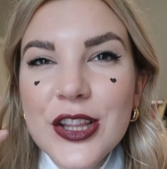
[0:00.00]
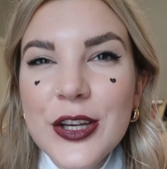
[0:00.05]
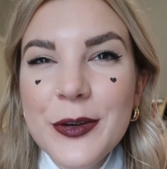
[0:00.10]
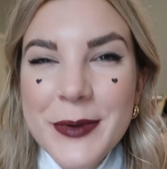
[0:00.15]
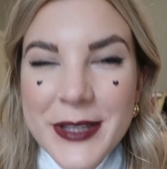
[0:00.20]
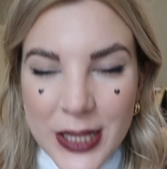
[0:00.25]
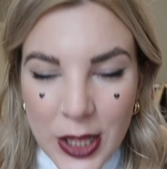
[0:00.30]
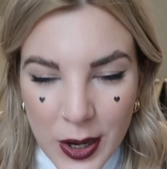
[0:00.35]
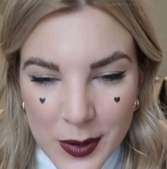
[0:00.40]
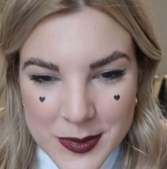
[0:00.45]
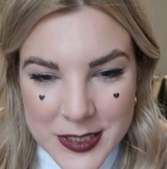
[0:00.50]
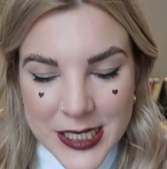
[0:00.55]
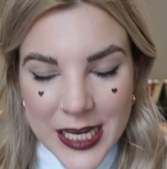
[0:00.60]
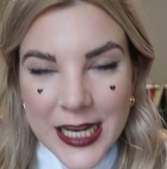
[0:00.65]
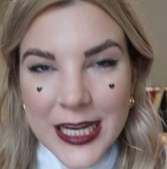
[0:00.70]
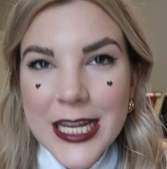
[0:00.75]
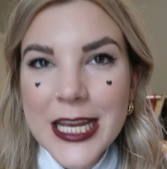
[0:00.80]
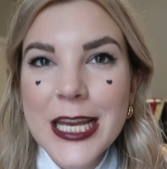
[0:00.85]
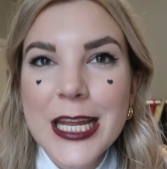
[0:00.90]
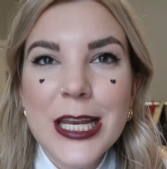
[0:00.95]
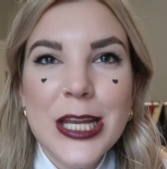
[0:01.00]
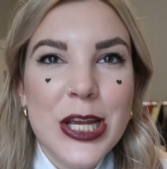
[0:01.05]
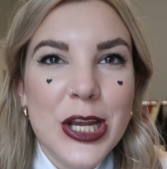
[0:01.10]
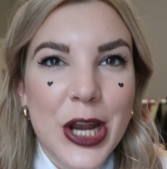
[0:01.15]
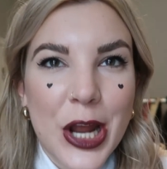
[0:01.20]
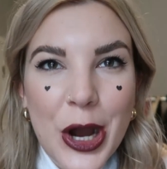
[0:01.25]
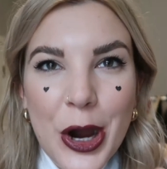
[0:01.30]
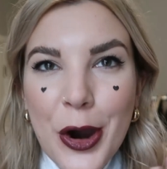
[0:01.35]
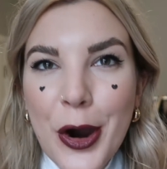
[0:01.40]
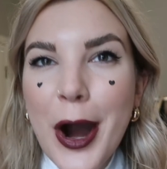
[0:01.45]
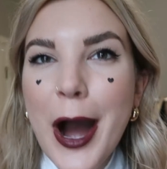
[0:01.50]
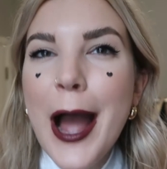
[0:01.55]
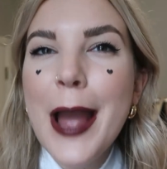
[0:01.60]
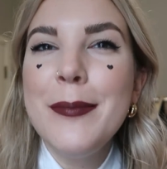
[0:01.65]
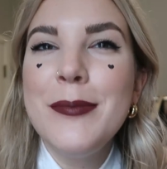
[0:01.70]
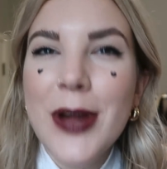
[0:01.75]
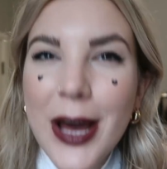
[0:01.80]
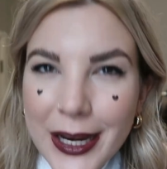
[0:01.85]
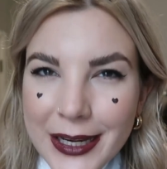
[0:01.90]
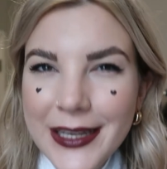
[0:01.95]
a little bit lopsided, you know,
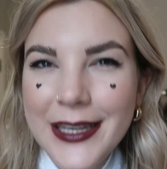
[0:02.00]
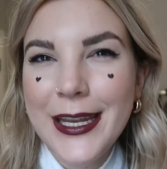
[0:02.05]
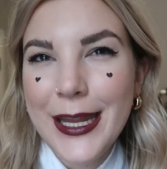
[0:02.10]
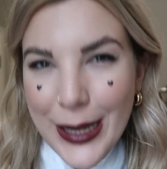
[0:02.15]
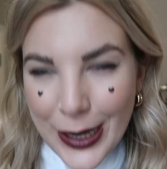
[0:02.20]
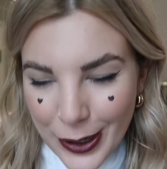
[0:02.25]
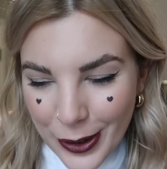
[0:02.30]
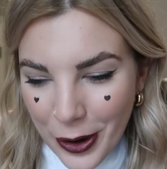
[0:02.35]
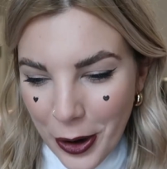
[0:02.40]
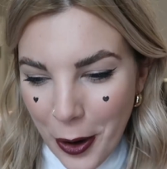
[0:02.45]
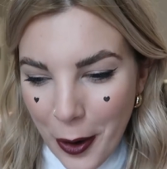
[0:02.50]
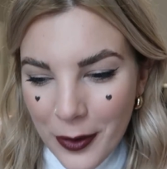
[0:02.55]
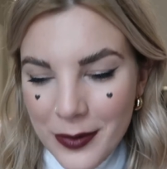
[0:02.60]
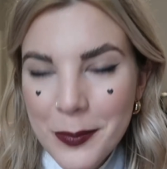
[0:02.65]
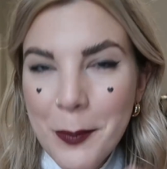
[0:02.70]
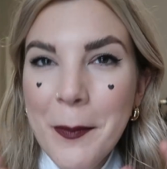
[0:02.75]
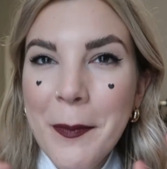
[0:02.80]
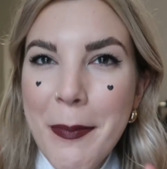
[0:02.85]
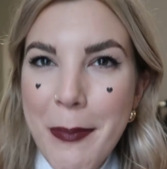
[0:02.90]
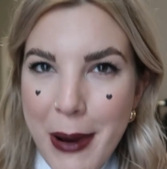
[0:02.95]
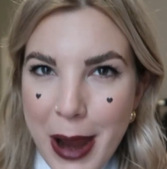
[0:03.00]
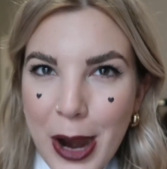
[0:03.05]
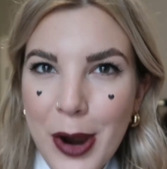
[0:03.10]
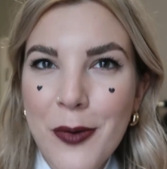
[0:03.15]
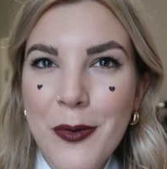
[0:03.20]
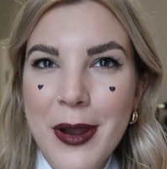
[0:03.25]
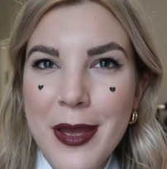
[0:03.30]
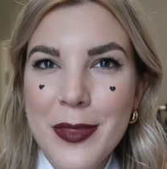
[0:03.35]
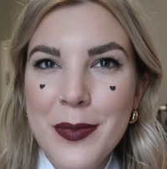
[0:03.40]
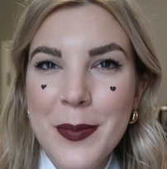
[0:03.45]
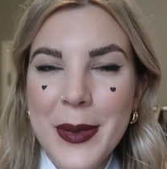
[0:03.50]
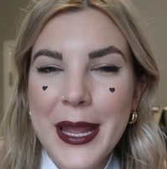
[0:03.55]
I'm not an e-girl. Bear with